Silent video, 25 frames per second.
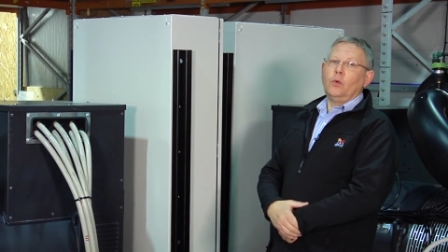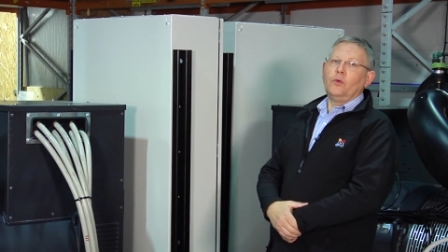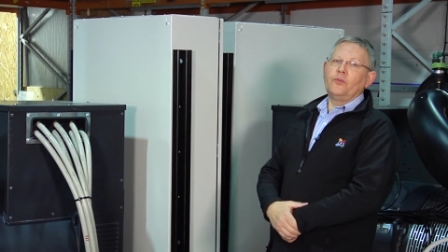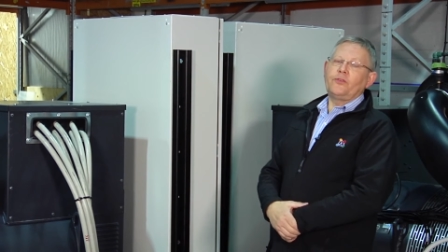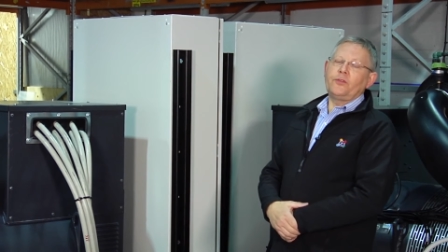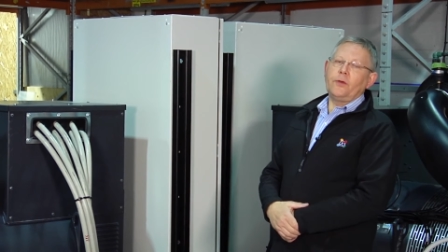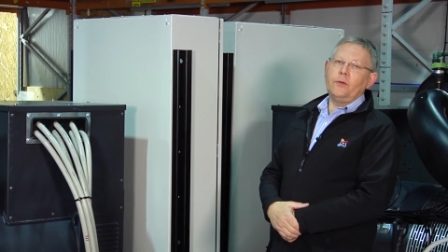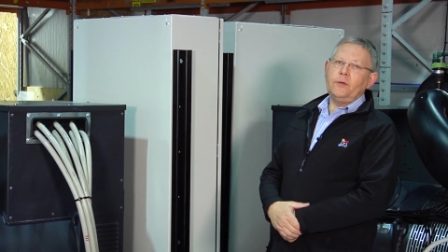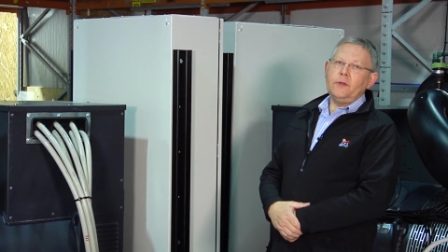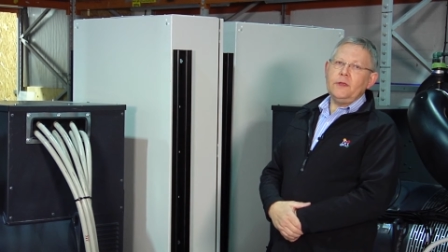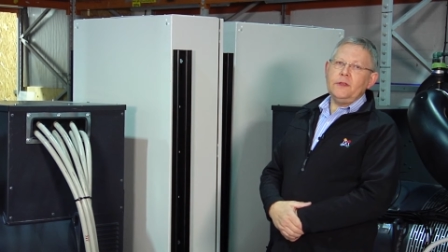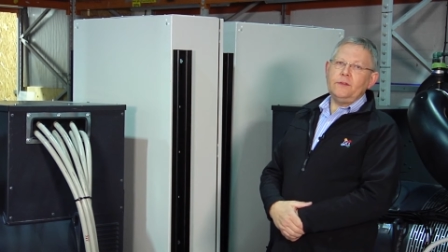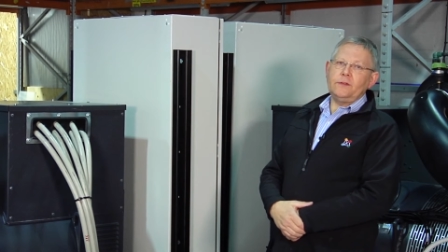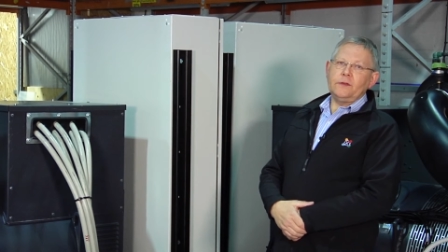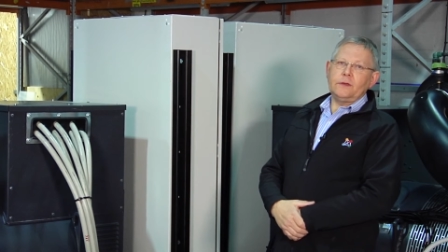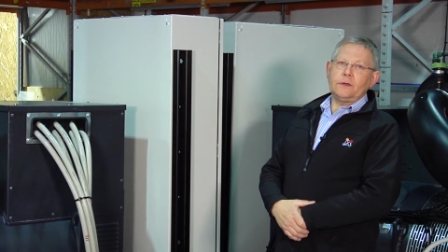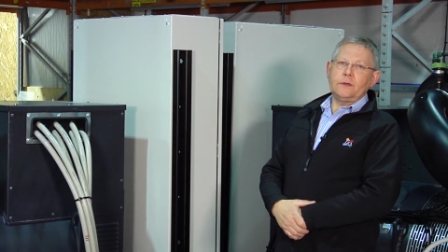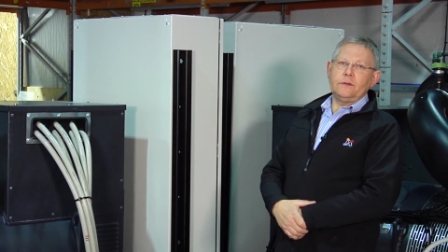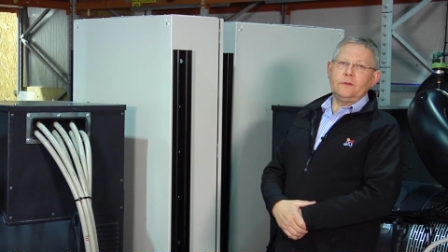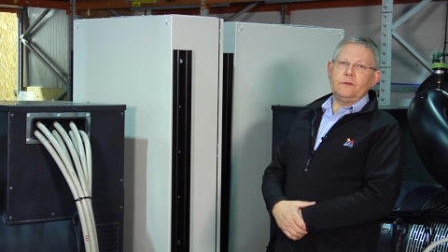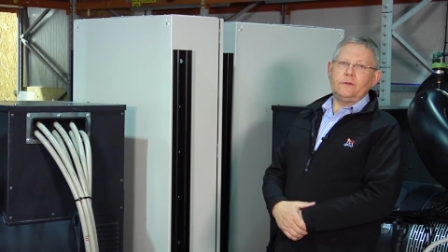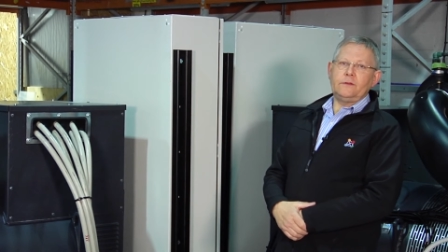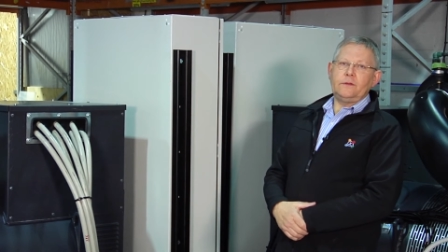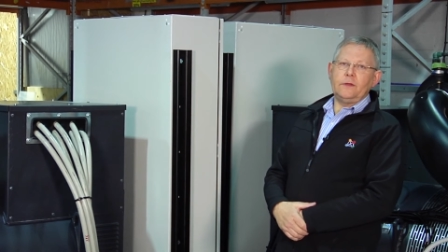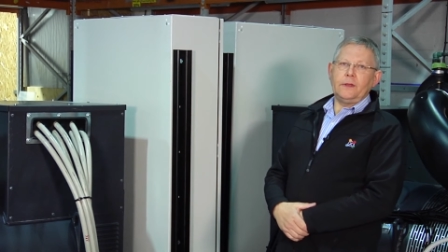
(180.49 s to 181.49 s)
also need to
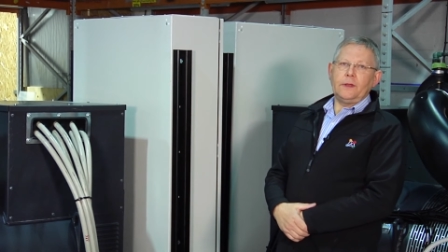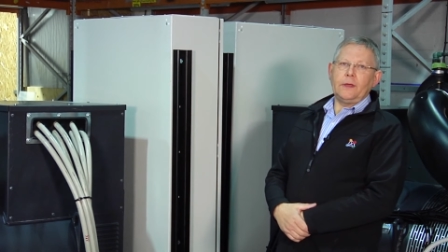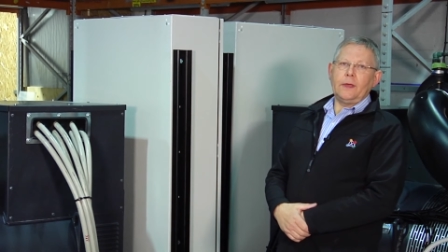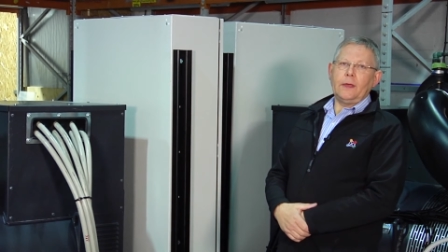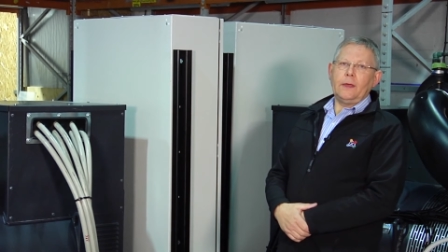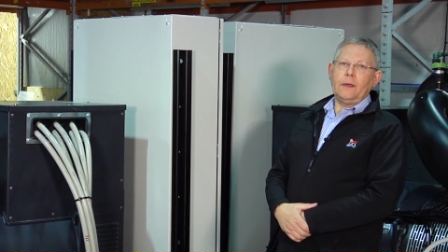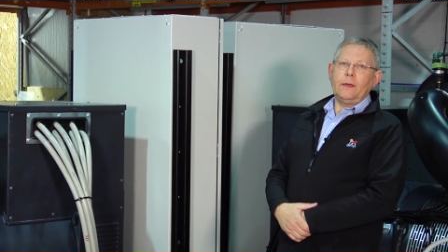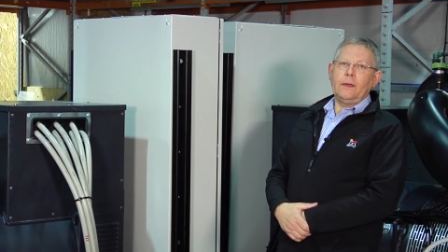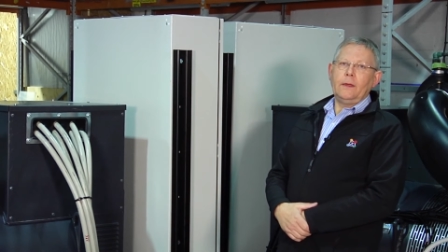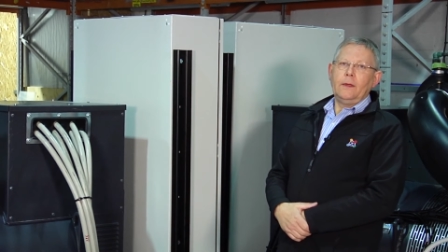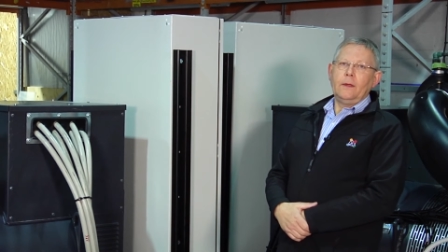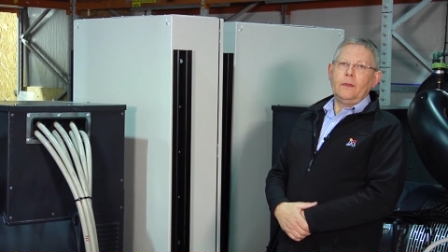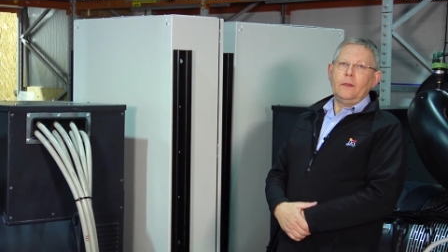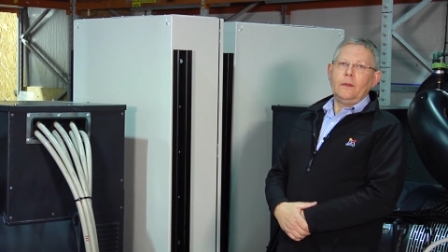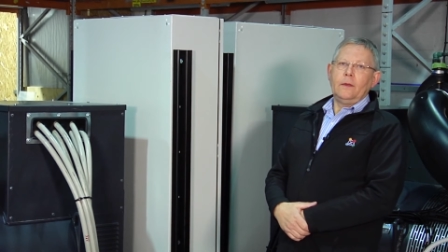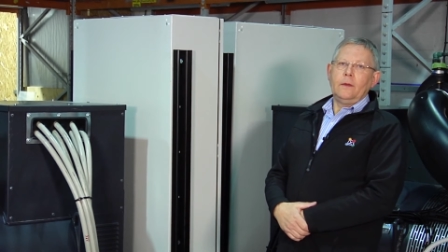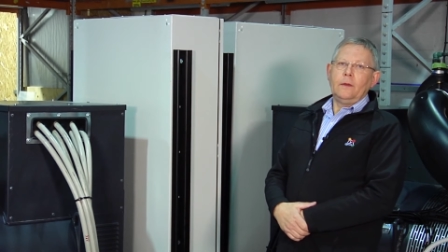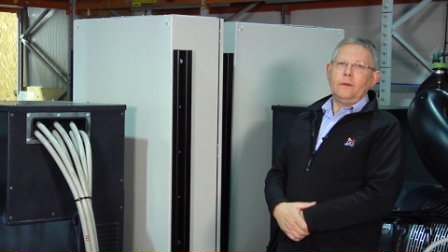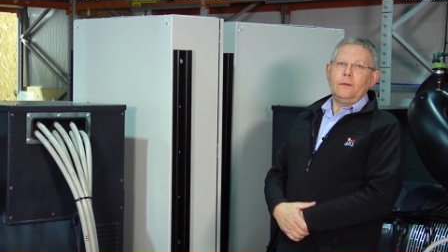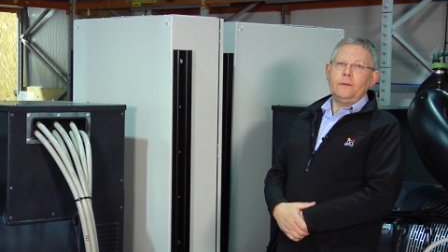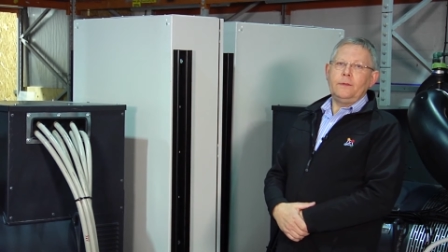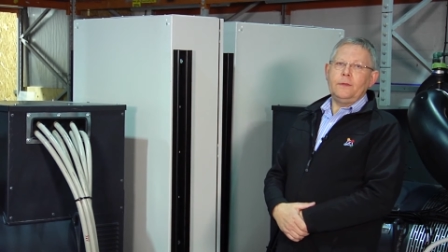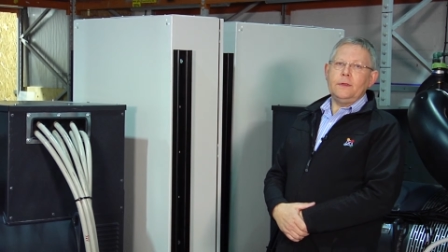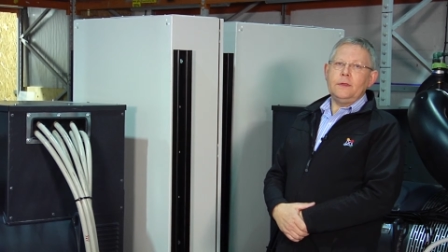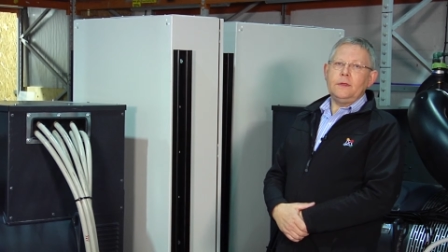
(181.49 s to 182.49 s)
consider
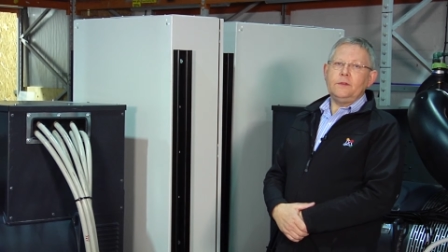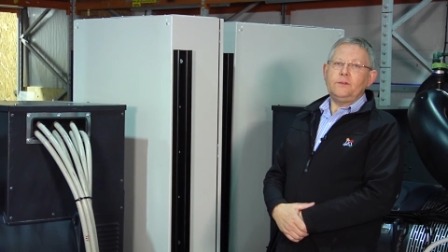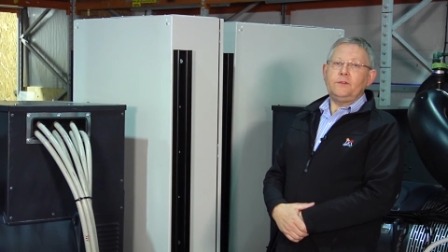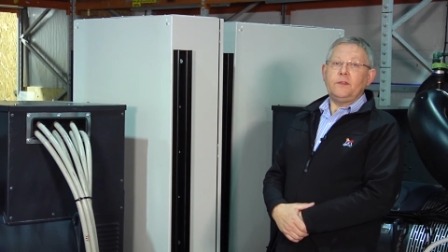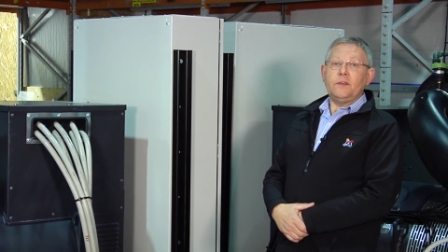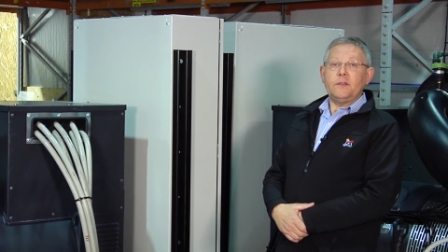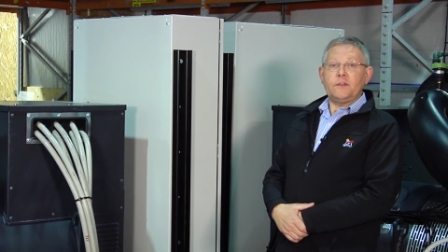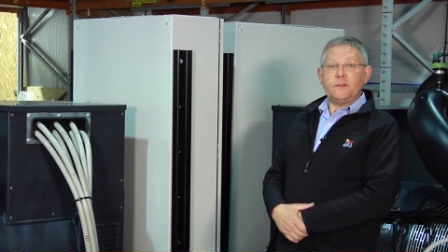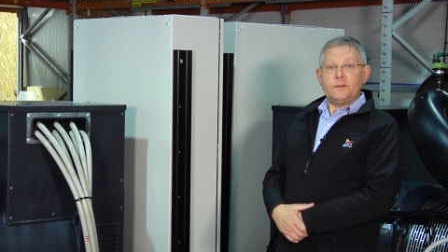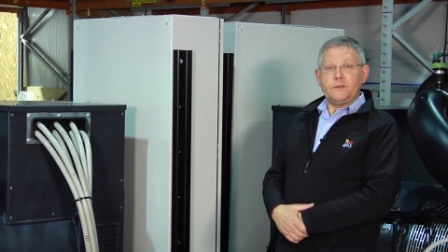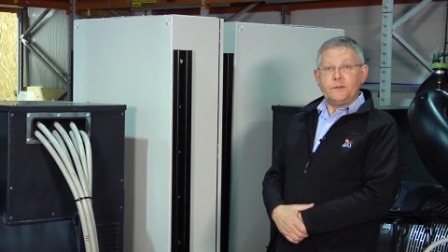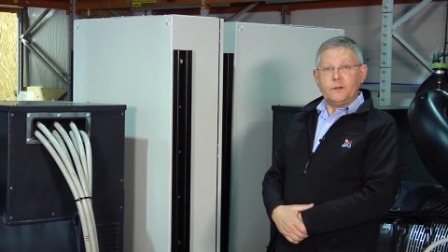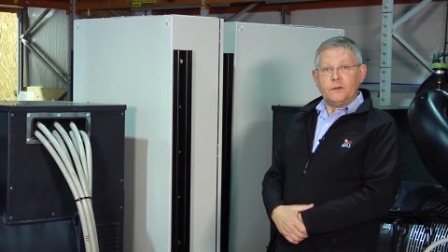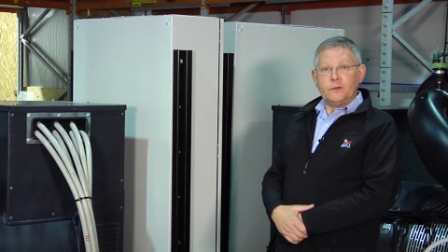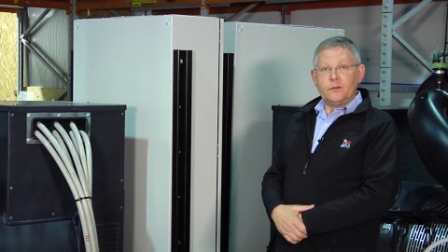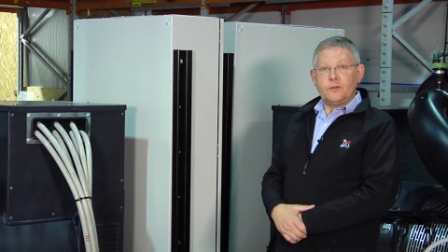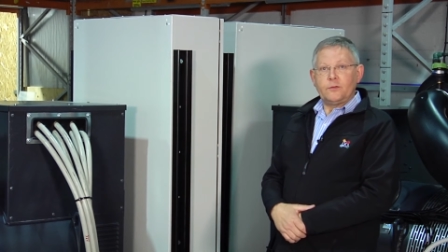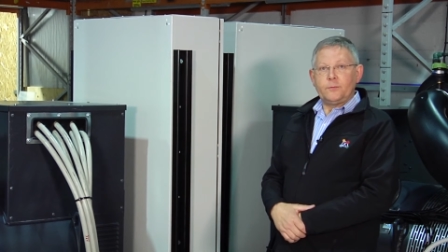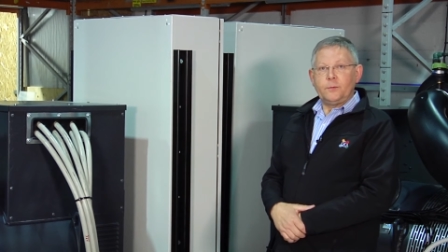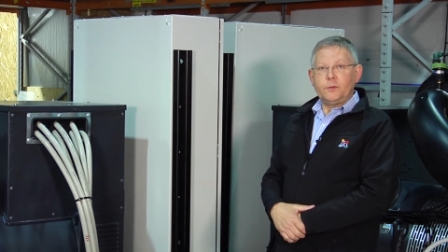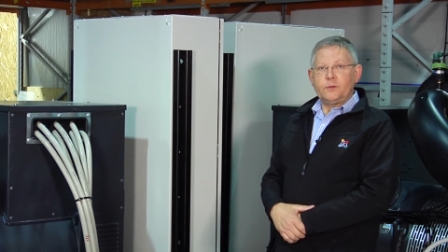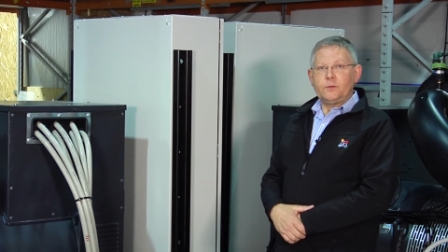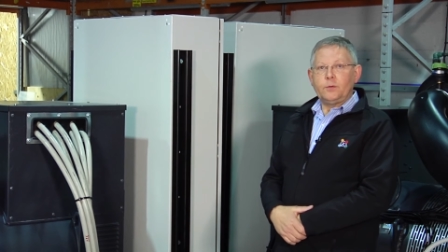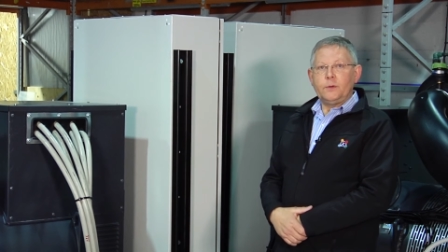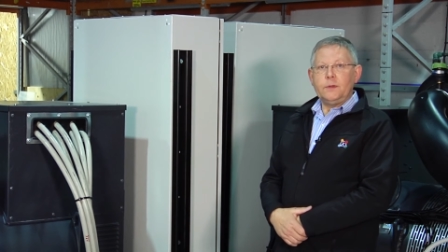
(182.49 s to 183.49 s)
the distance
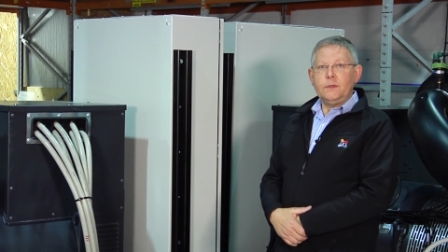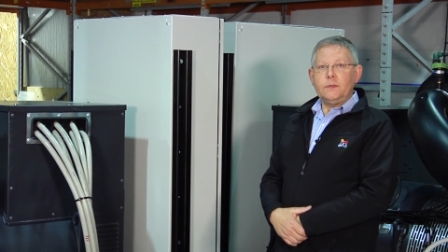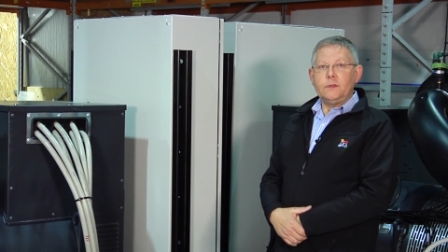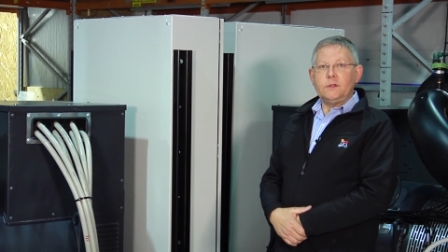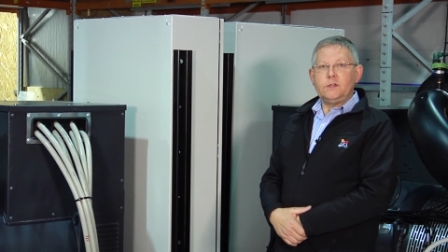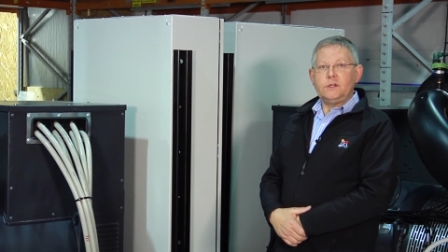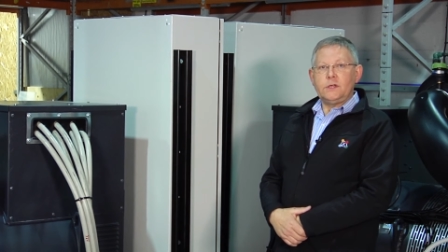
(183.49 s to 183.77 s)
between the